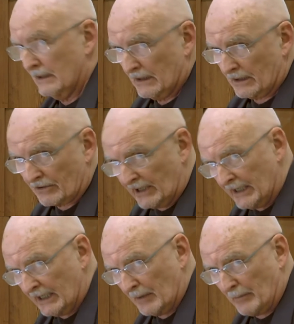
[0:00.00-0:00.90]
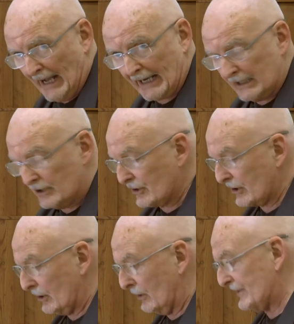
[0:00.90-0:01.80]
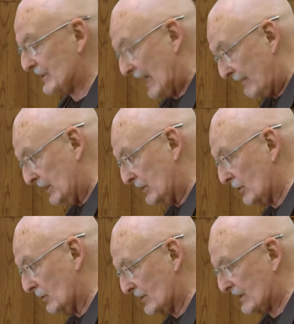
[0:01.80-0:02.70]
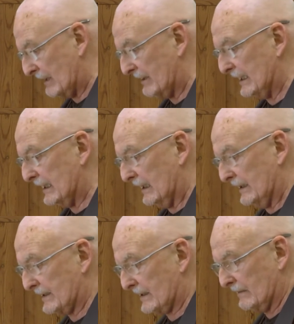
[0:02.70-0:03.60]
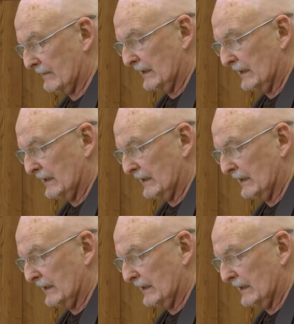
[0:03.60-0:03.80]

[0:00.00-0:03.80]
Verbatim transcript: agreeing a package of savage austerity cuts,